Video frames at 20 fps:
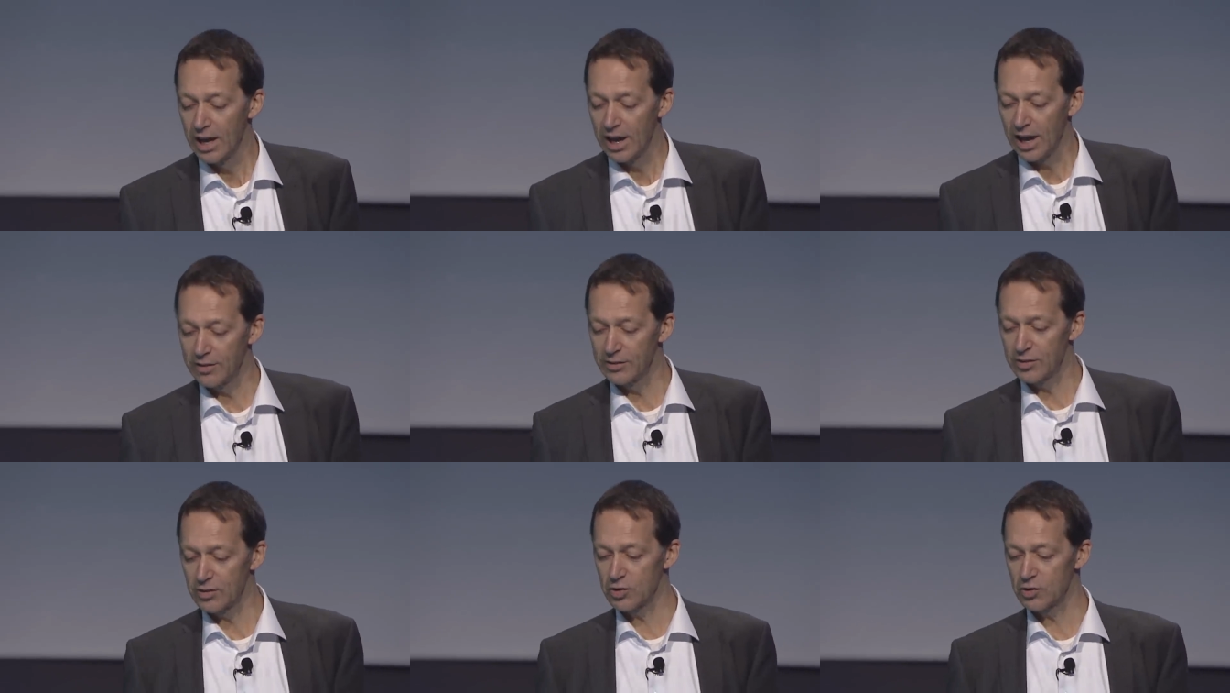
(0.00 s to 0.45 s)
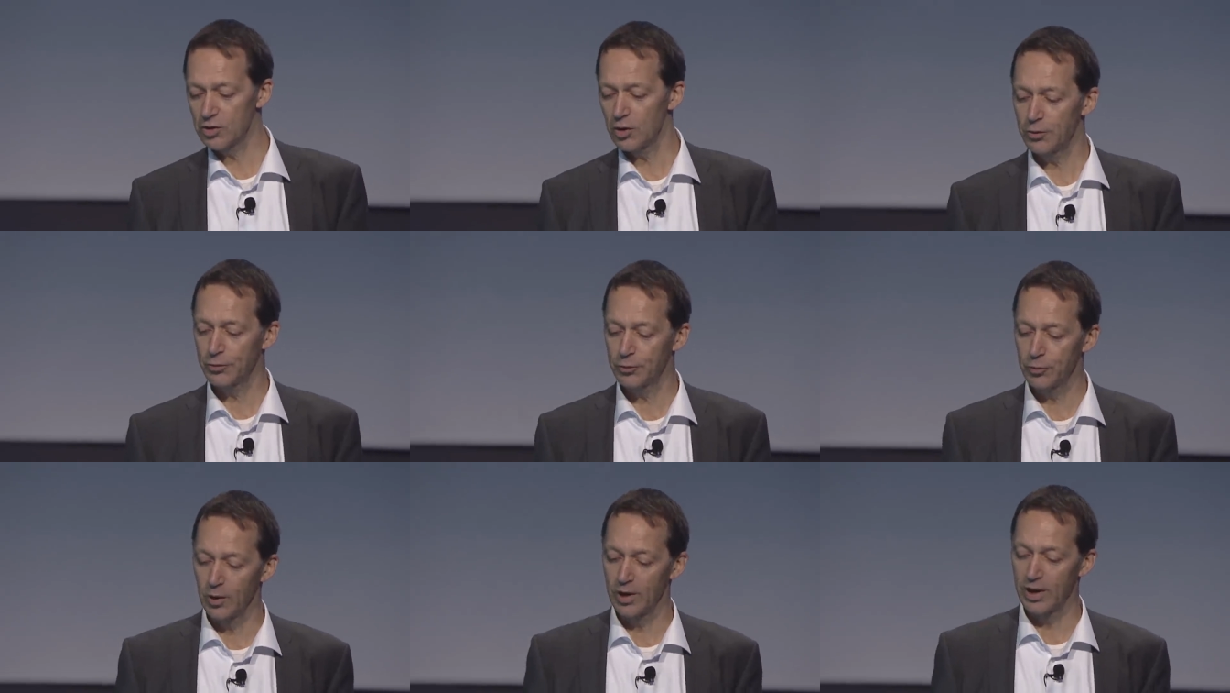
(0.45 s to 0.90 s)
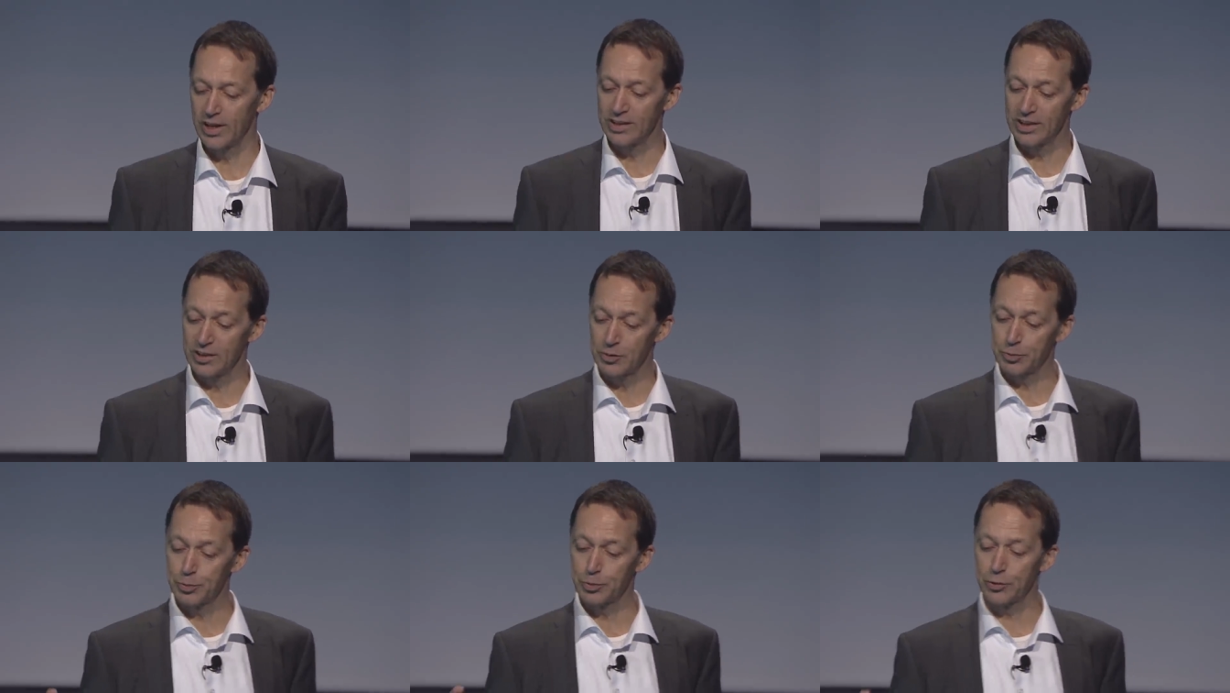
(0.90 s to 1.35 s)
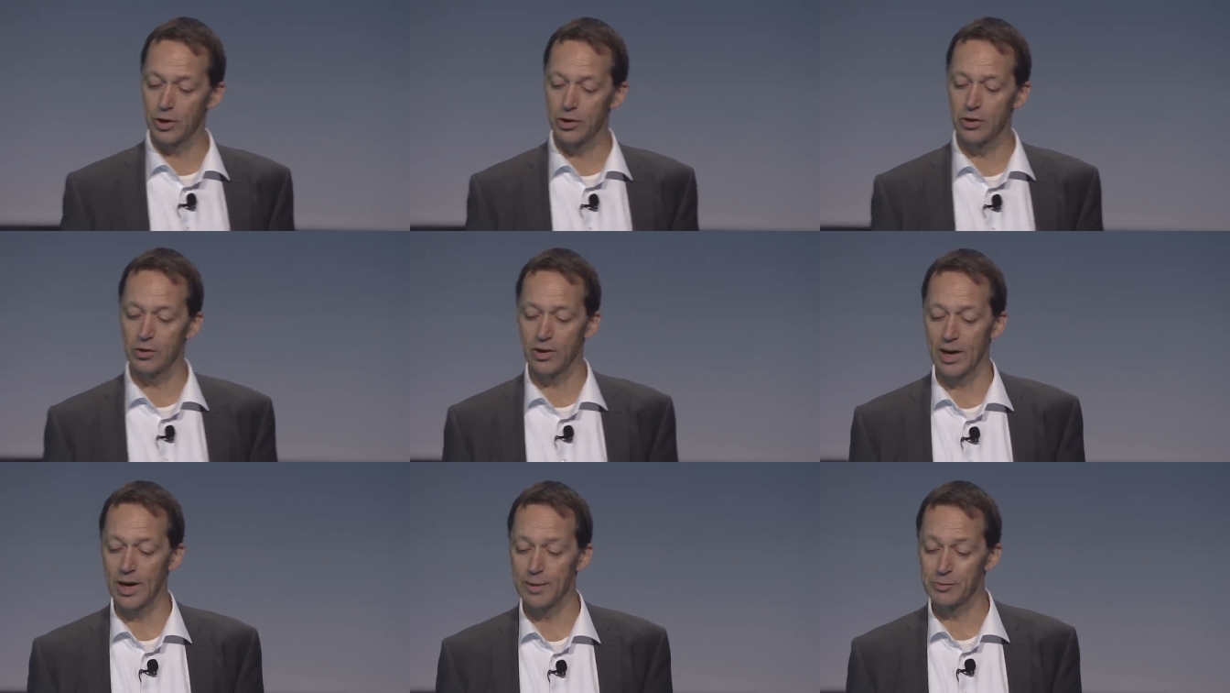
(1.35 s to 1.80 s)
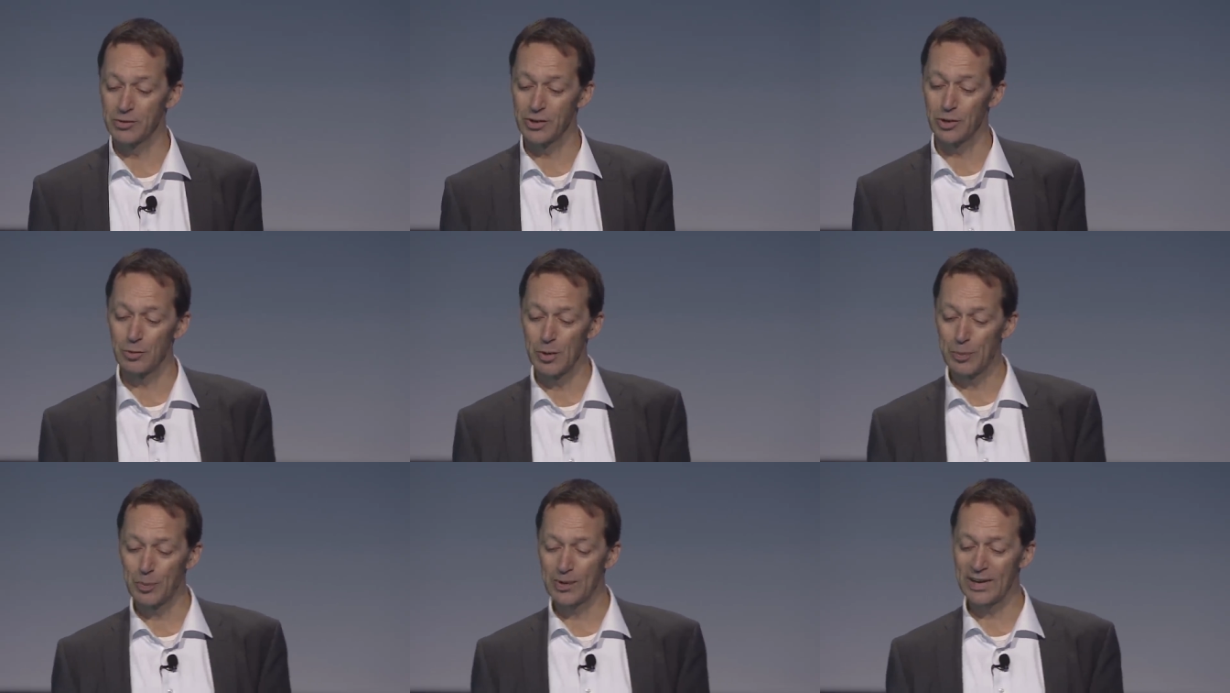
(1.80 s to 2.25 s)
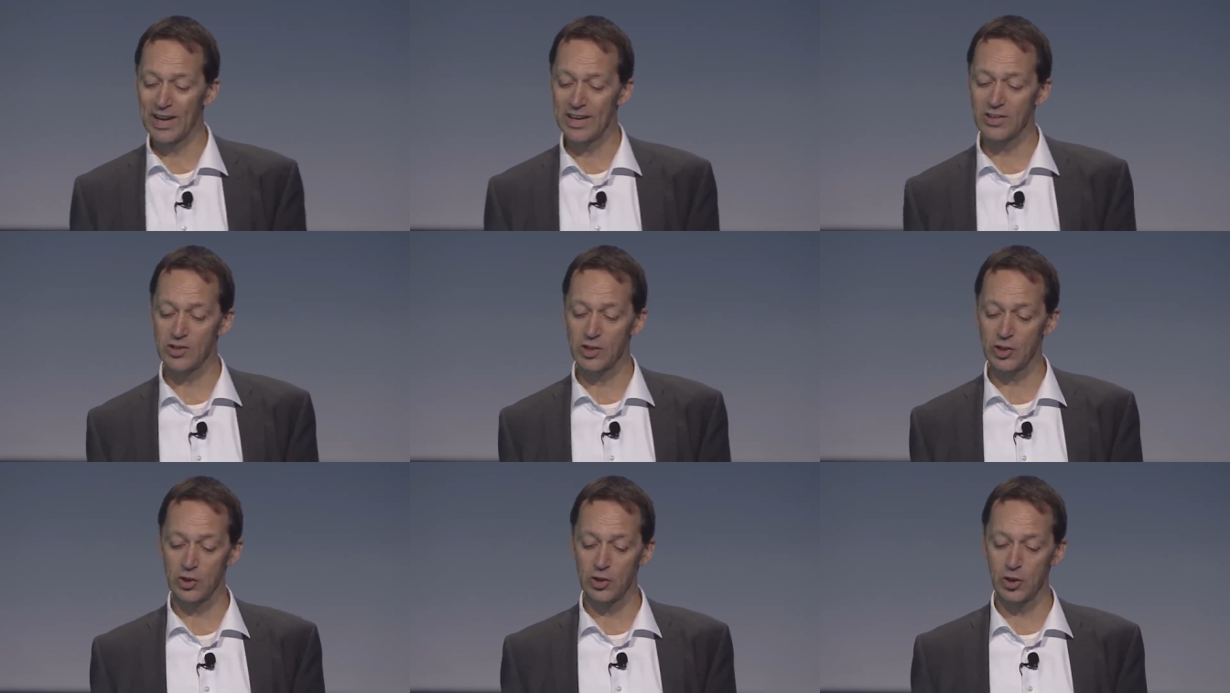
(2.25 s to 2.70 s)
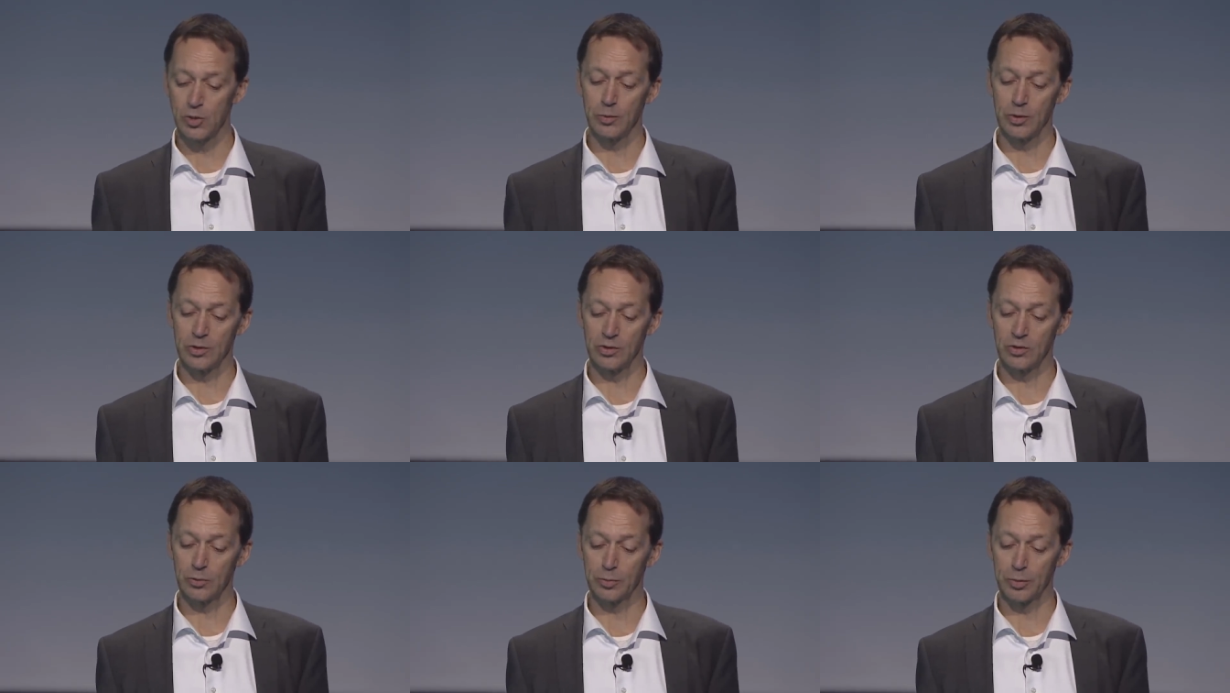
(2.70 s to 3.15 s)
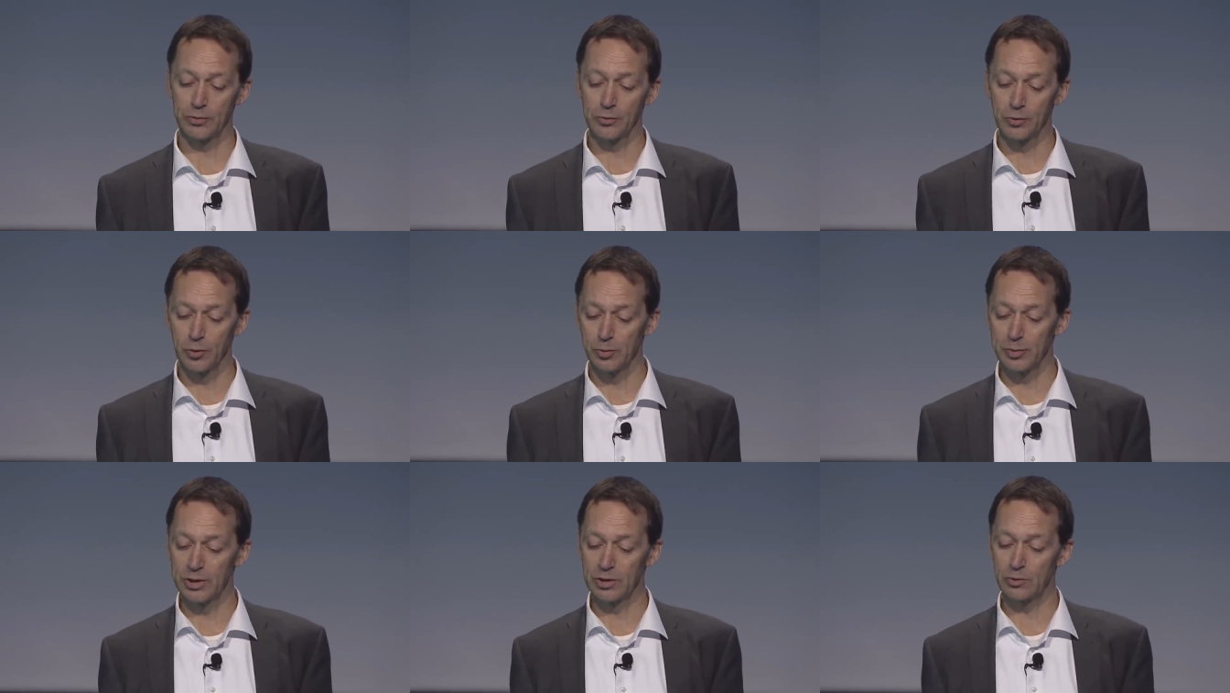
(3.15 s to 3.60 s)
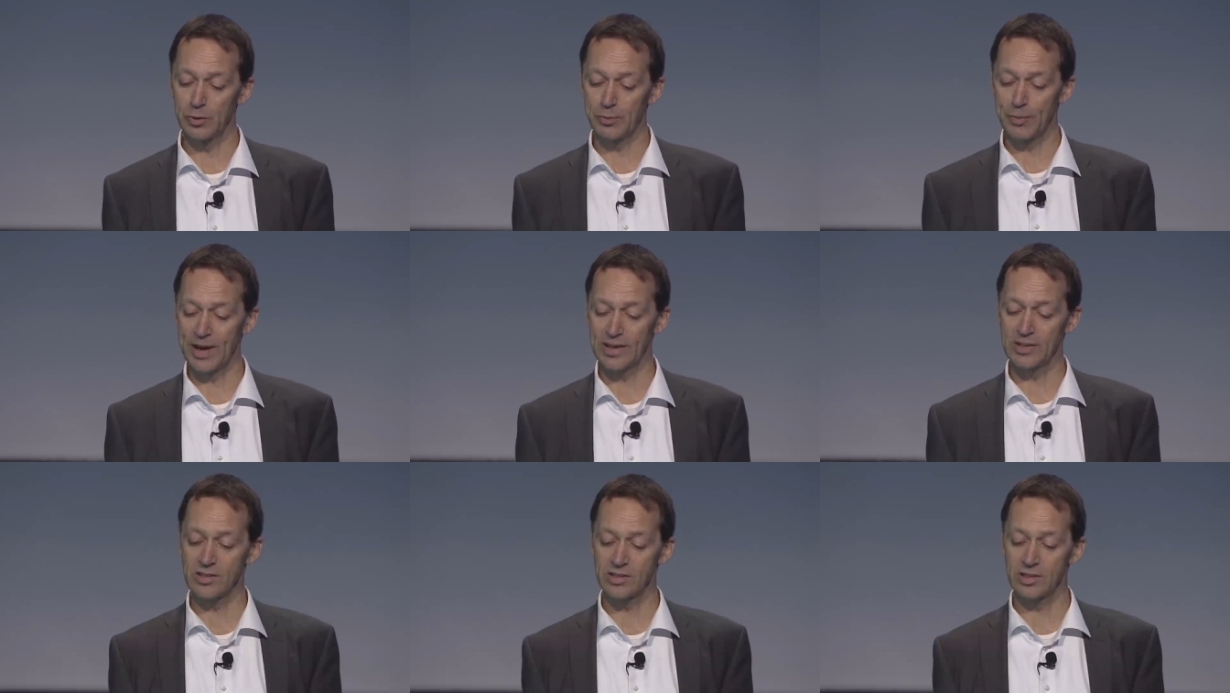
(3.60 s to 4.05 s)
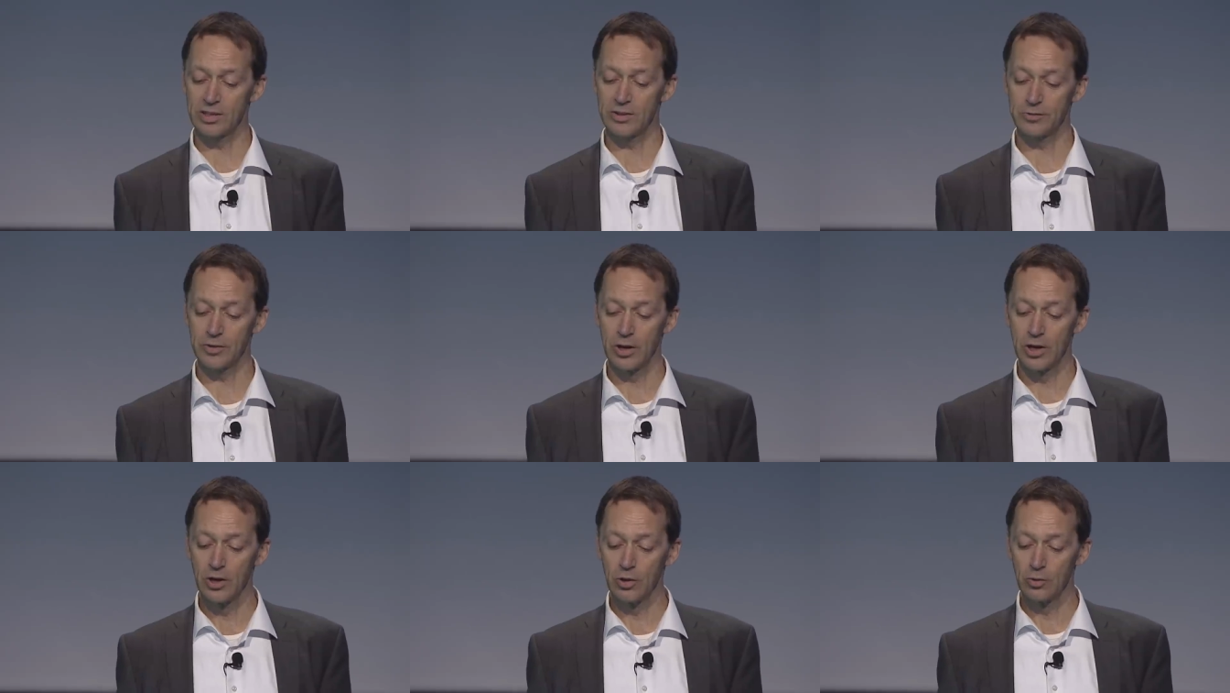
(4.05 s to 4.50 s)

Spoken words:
And the software, it's programs that replace humans performing repetitive,